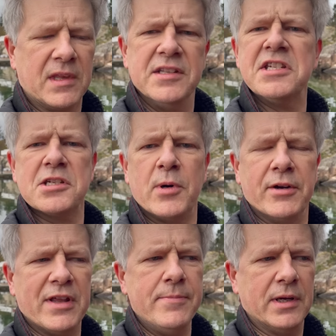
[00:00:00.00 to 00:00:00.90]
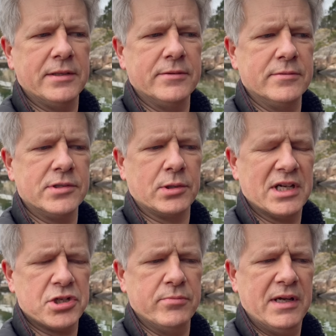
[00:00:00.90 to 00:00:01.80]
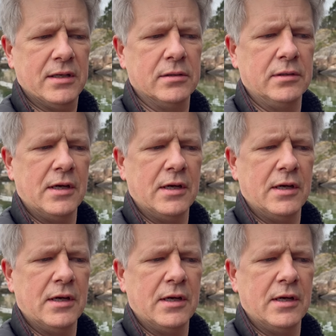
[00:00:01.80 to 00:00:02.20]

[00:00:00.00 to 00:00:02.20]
This is one of them, and so there should be